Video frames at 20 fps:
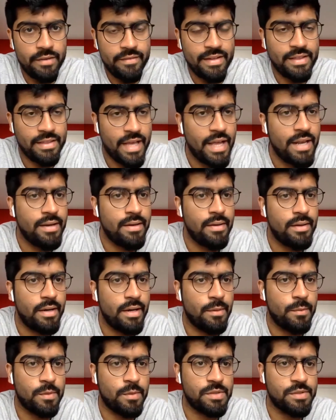Even
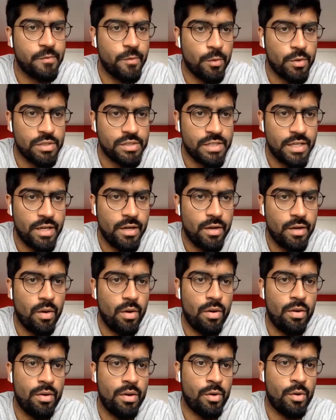then, it was focusing
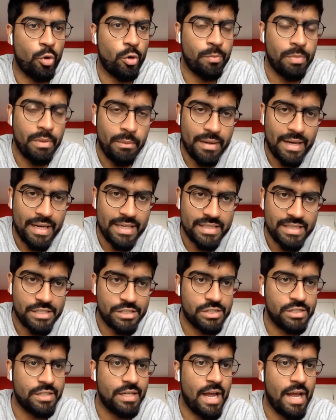on rote
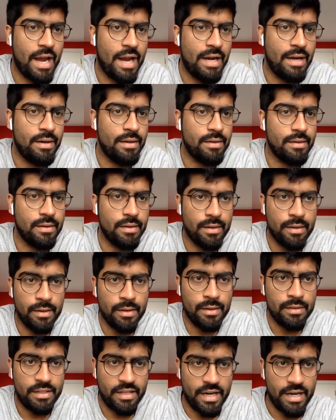memorization and
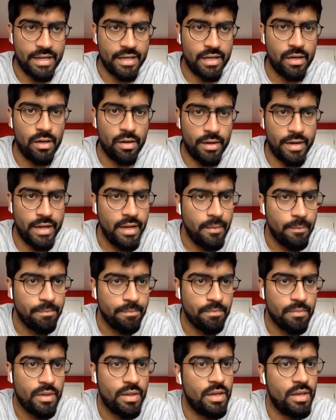theoretical learning.